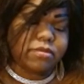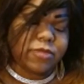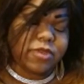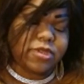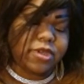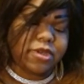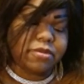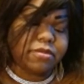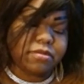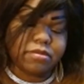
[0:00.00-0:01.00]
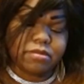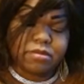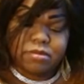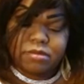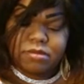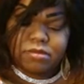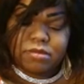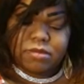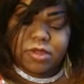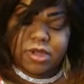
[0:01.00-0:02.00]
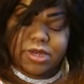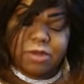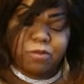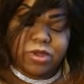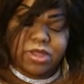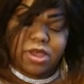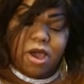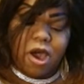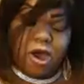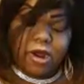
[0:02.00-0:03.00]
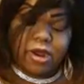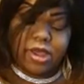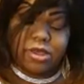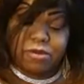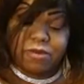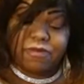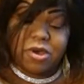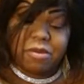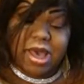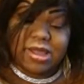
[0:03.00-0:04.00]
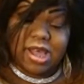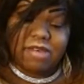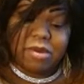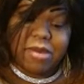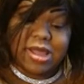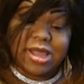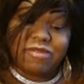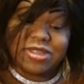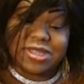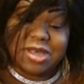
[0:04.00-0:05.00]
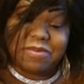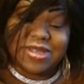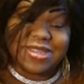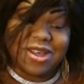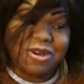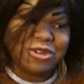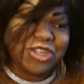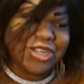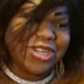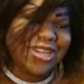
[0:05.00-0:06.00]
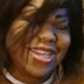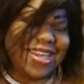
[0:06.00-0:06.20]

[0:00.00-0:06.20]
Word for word: Let me see. Look deep within your heart and you will feel my love, for my love is deep as the ocean.